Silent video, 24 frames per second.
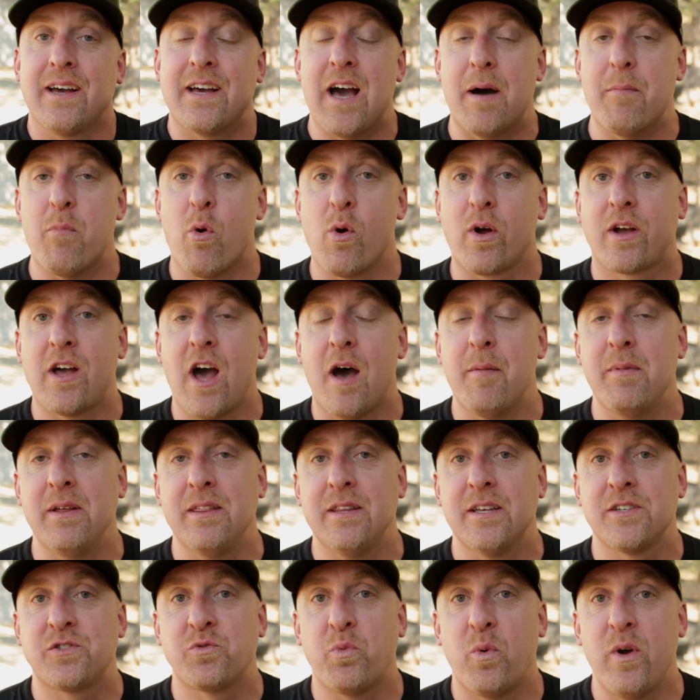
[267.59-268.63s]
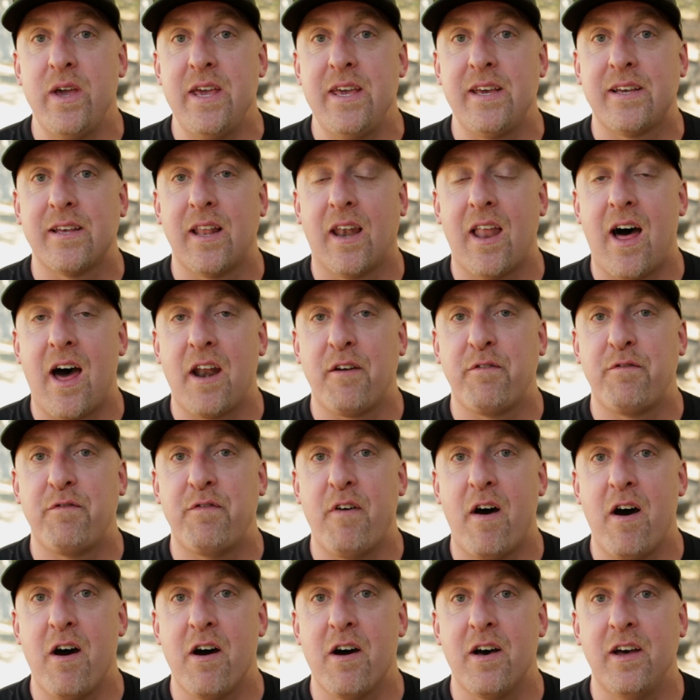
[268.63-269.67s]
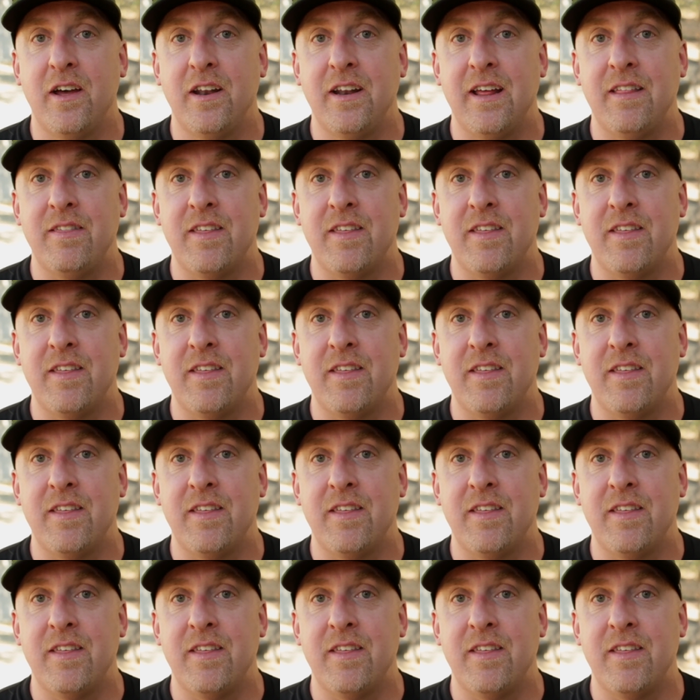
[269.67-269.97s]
Got more coming this week, a lot of fun,